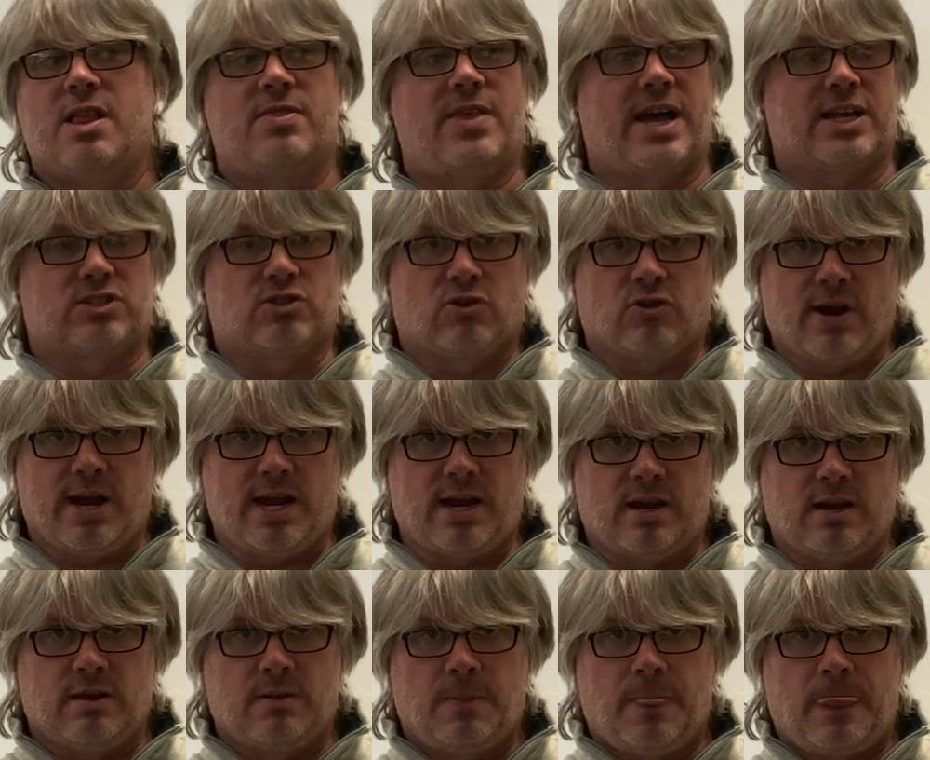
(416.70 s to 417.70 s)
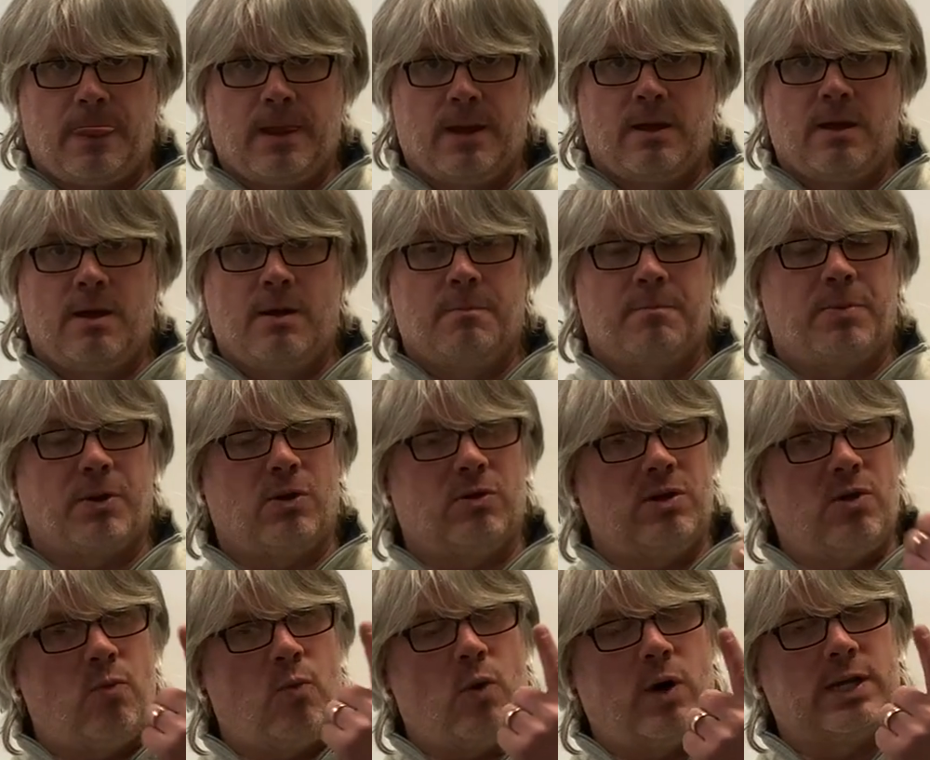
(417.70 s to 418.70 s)
That's great, but
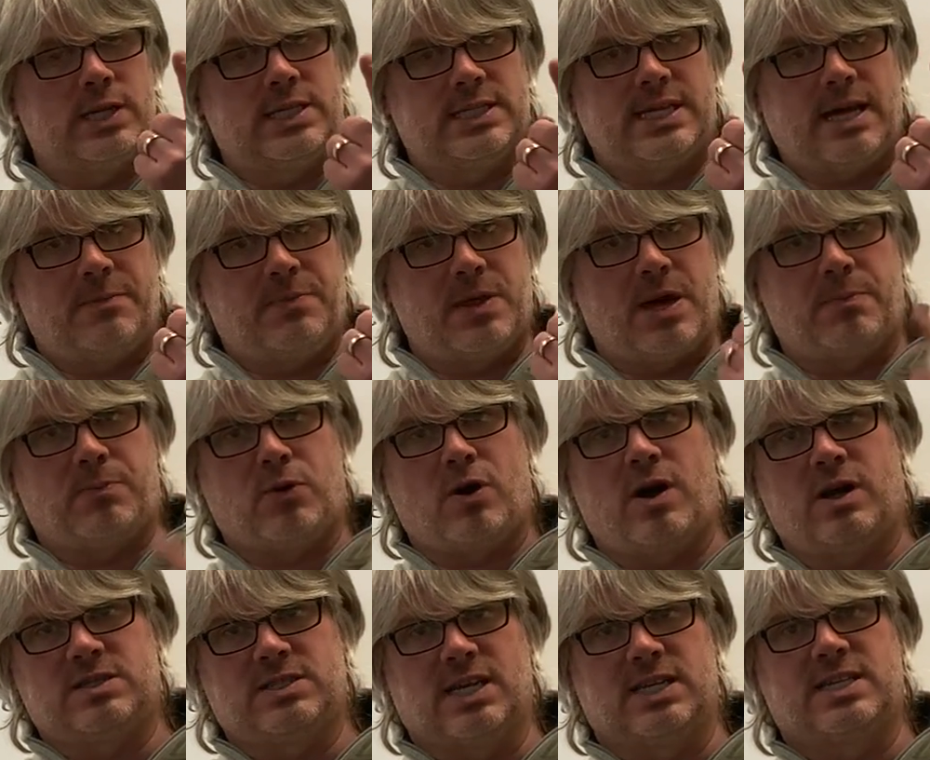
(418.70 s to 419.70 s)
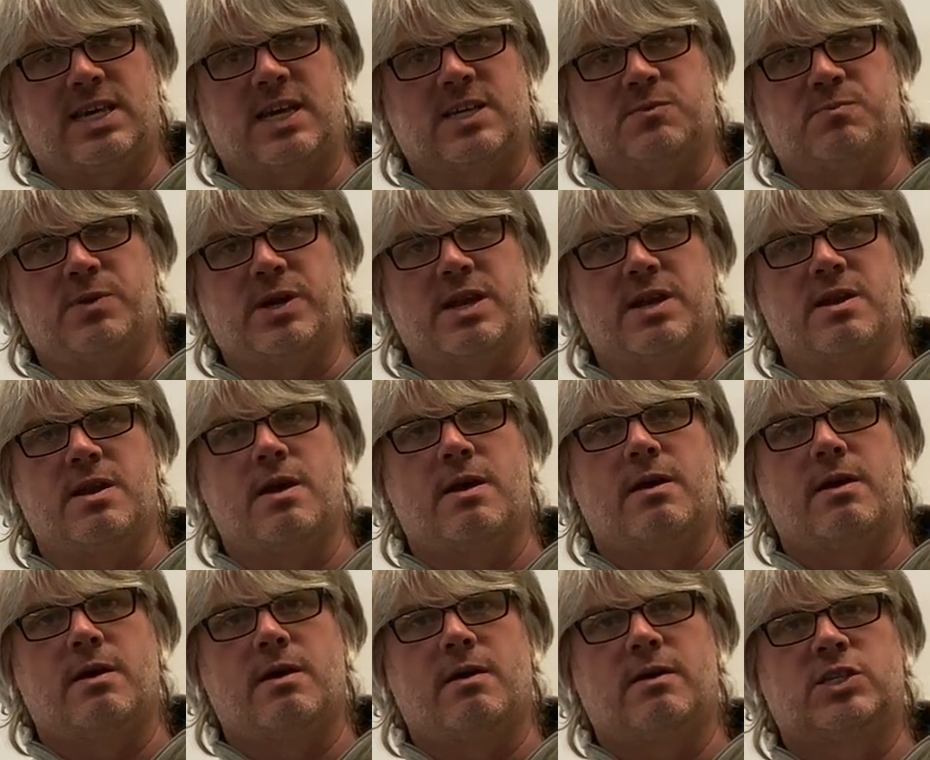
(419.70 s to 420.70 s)
only one step of that process has been
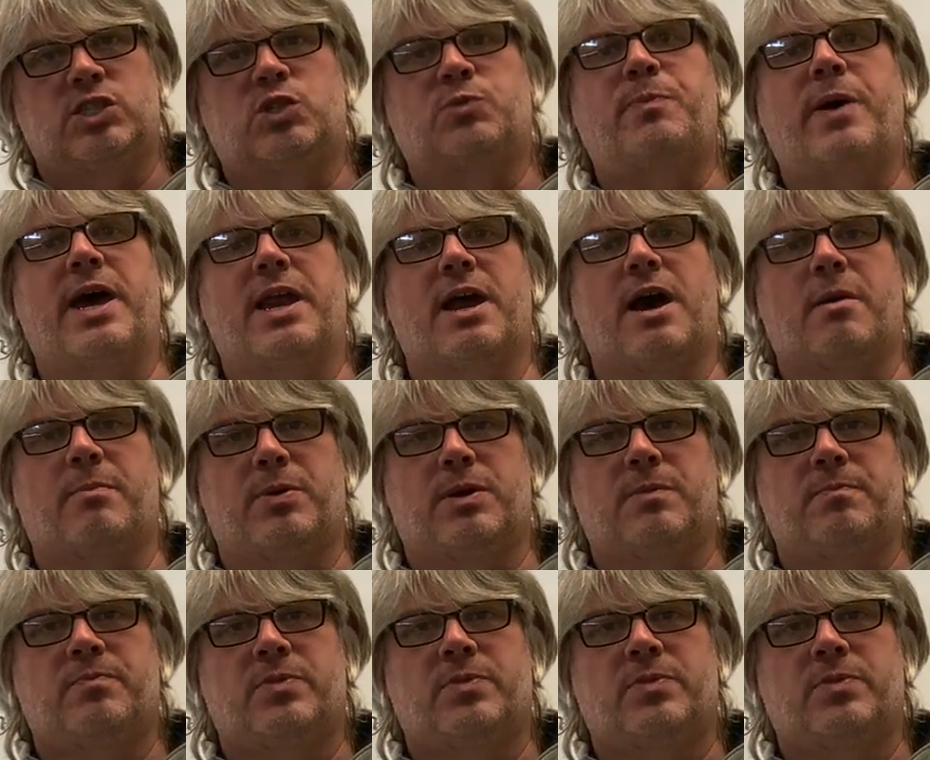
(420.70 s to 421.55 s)
sped up.